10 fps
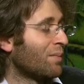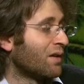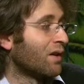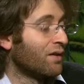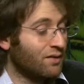
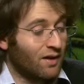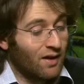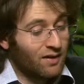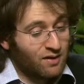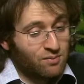because
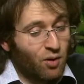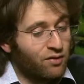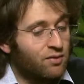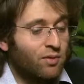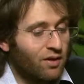it's
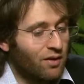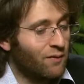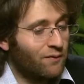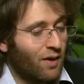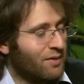possible
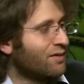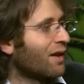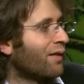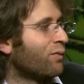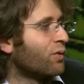the firm
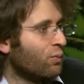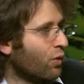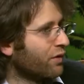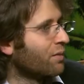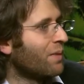itself wouldn't
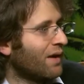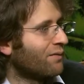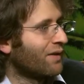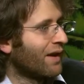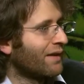want to pay
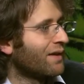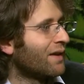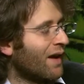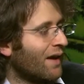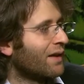for that,
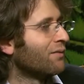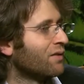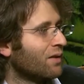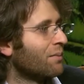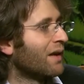
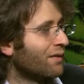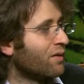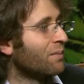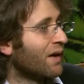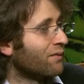given that many of
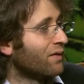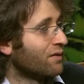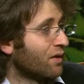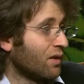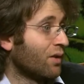the
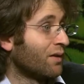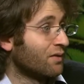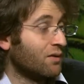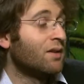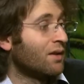benefits are going
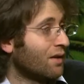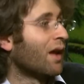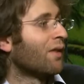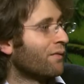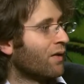to the
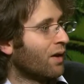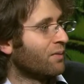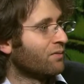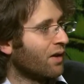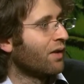other
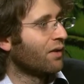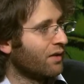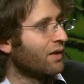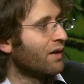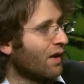firms rather
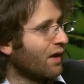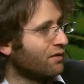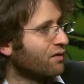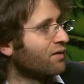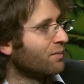than
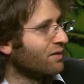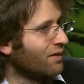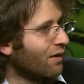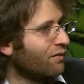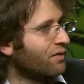just
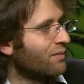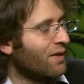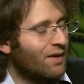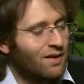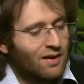themselves.
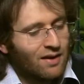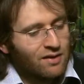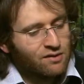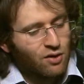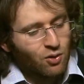
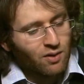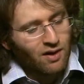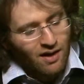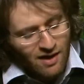So,